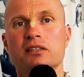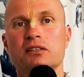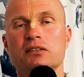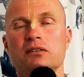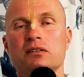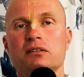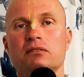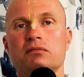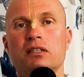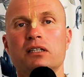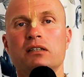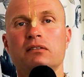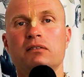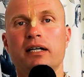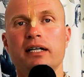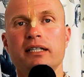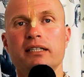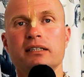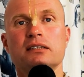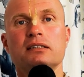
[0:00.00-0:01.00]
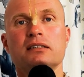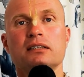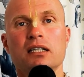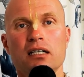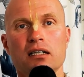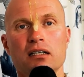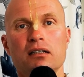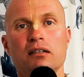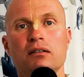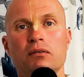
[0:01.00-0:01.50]
So it requires
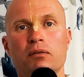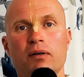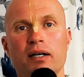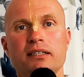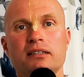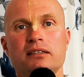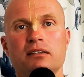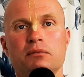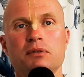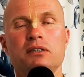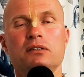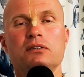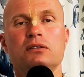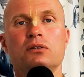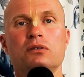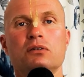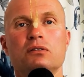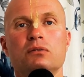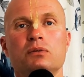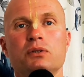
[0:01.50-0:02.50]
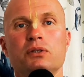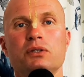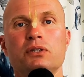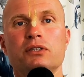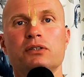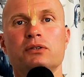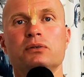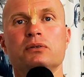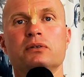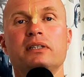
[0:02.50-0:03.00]
quite some internal
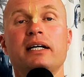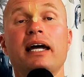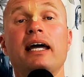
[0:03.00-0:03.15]
work to